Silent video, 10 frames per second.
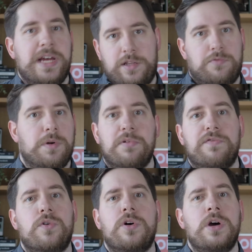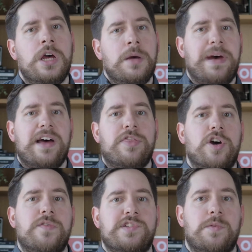to 3.4, about a
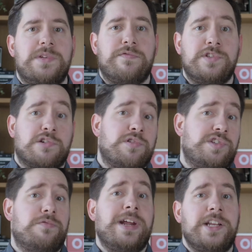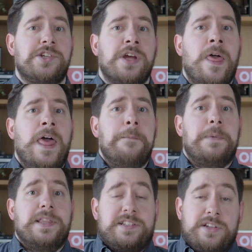third of a stop difference across the range.
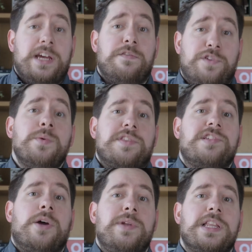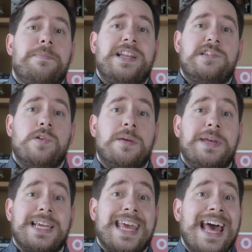But the tighter view of the Sony and the Panasonic
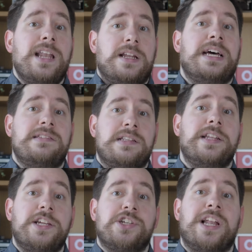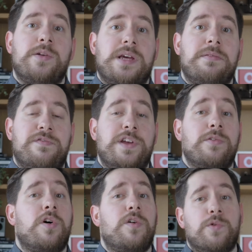mean the Canon has the least shallow depth of
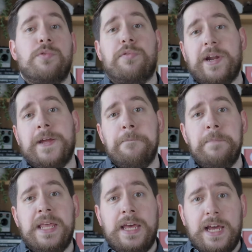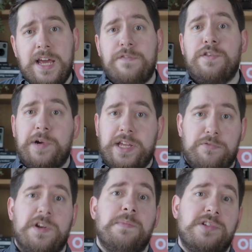field of all three. And f3,
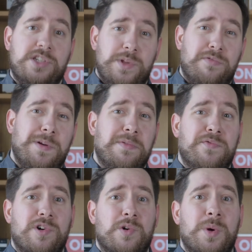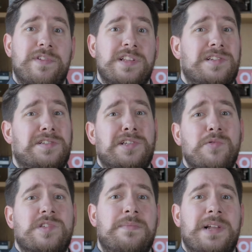3.2 and 3.4 equivalents are so
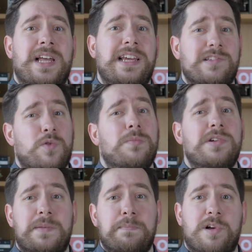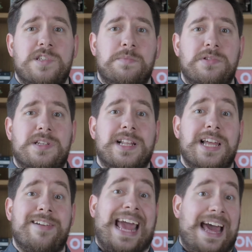similar it's almost impossible to
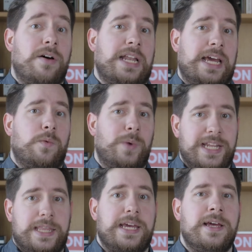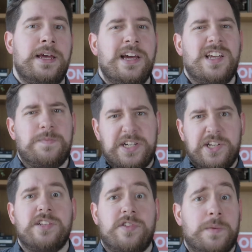declare an out-and-out winner there, especially
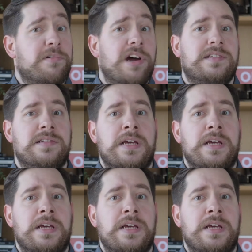considering price.